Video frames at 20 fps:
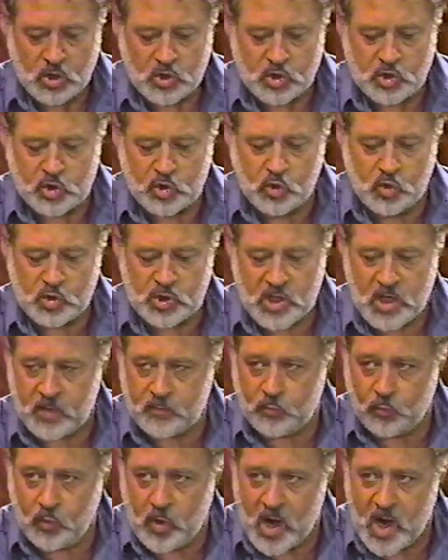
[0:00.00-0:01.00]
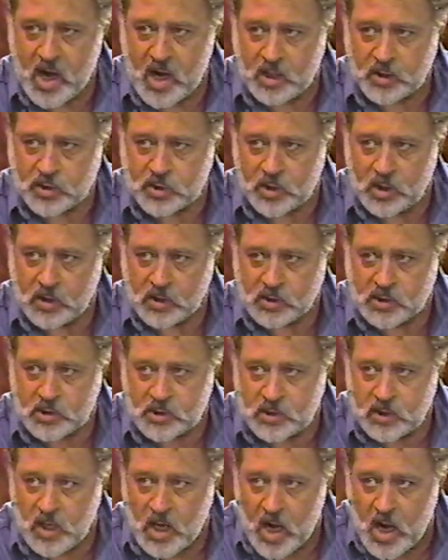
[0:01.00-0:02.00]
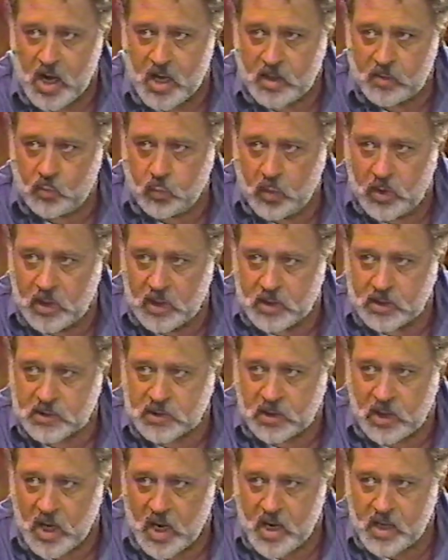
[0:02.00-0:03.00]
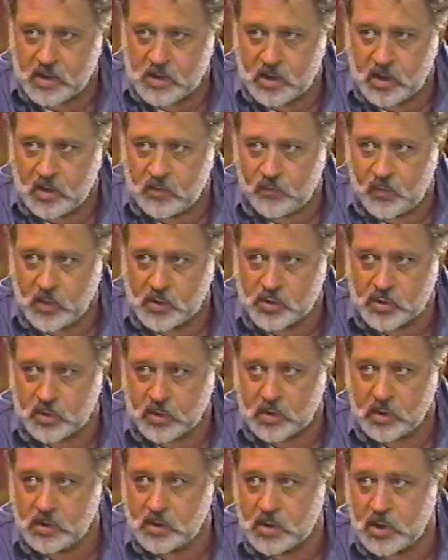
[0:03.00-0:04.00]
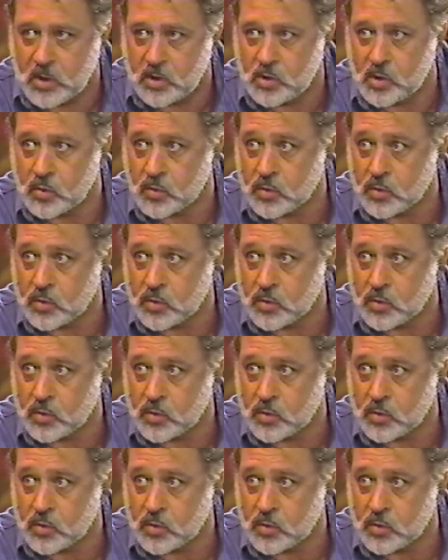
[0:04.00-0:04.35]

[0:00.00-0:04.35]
Suzette Rash in Slide Willie Slide, The Adventure Continues.